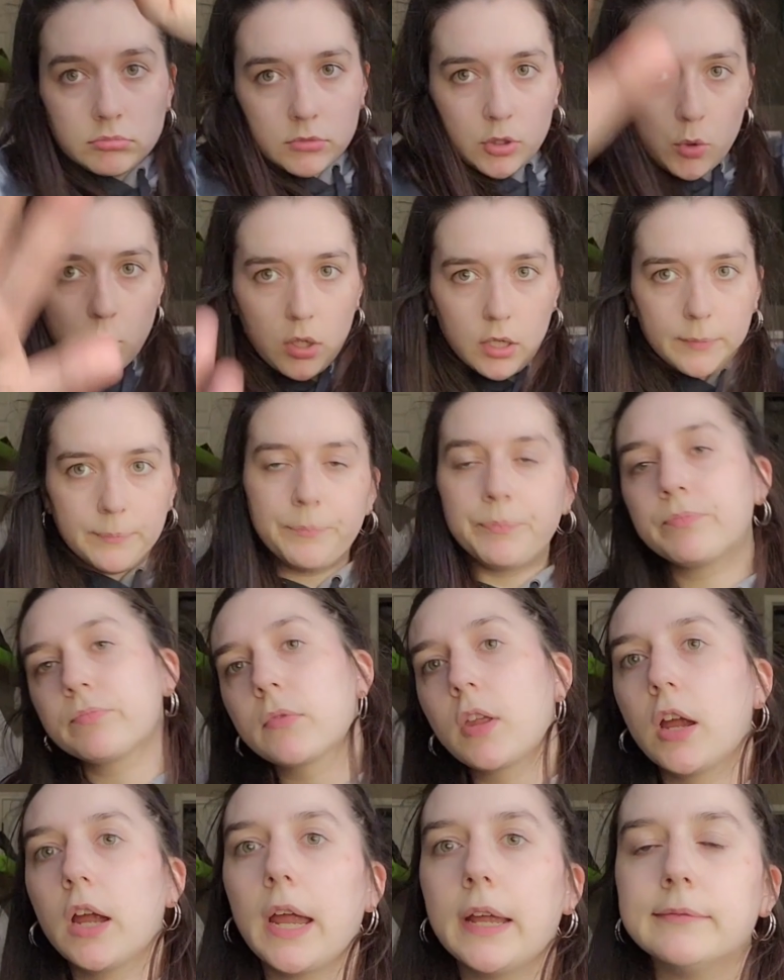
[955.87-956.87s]
Cool.
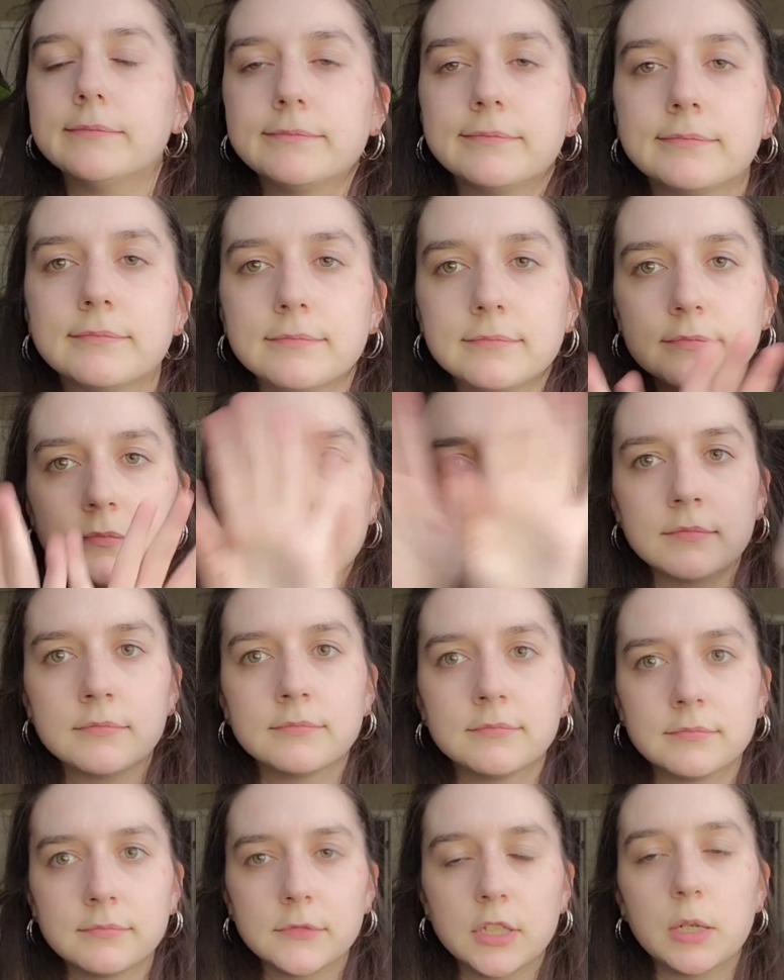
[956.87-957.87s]
All right.
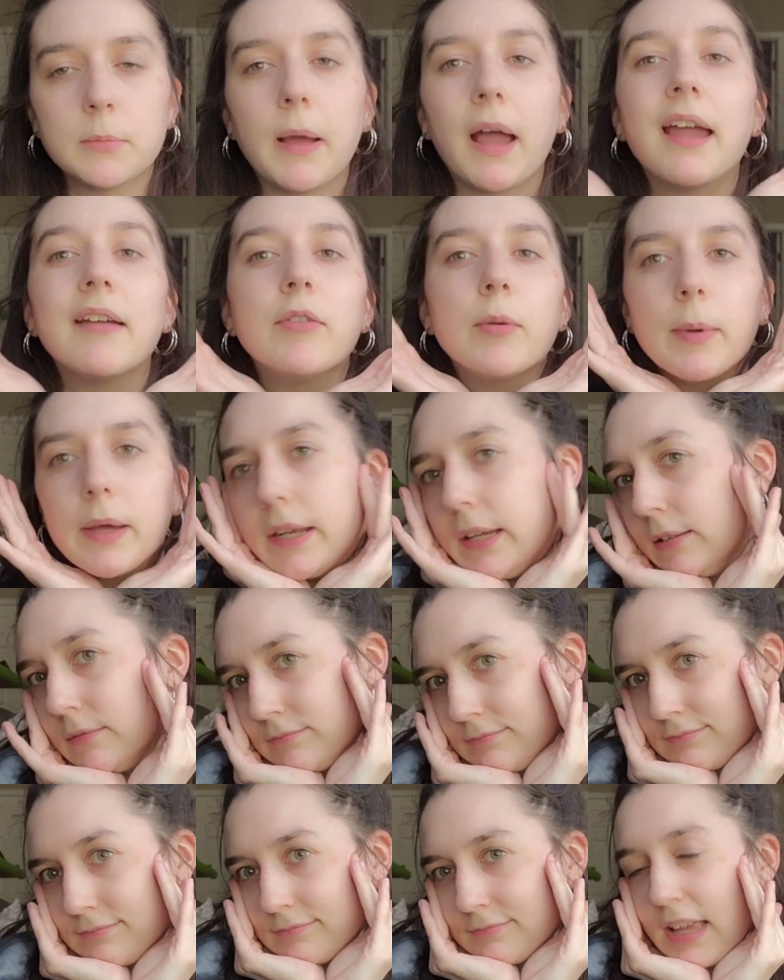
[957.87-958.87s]
Goodbye, everybody.
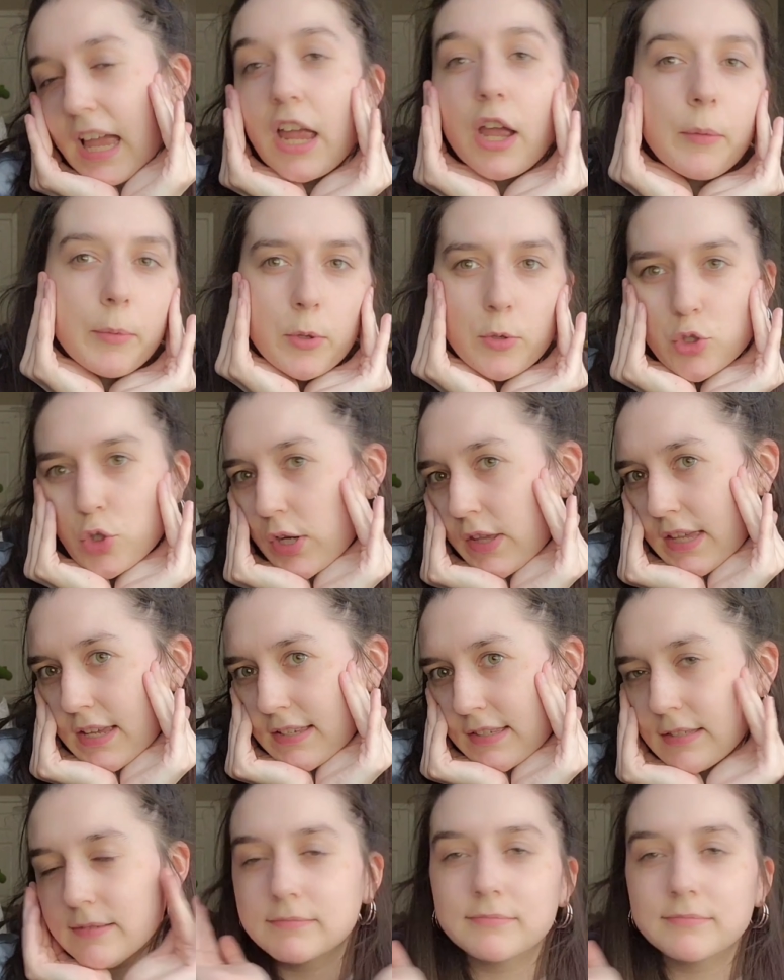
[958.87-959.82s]
I hope you enjoyed this